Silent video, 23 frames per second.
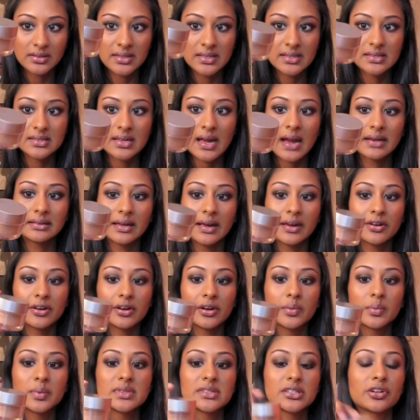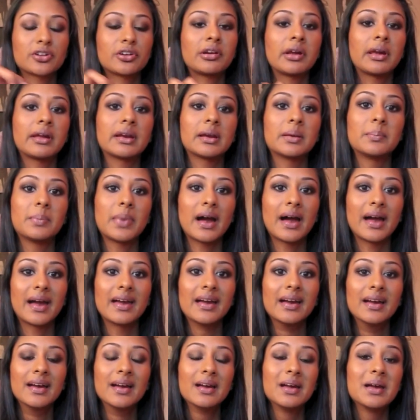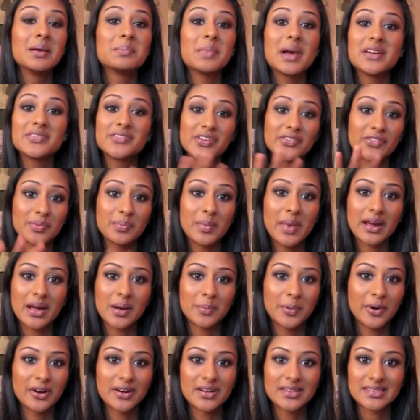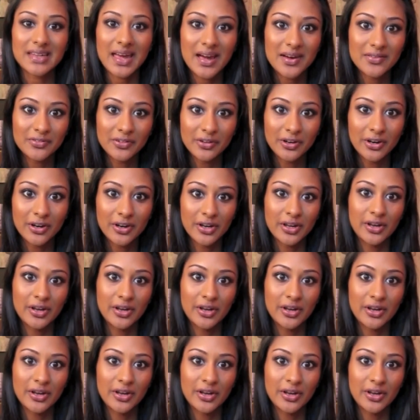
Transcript: This highlighter was created by my favorite makeup artist ever.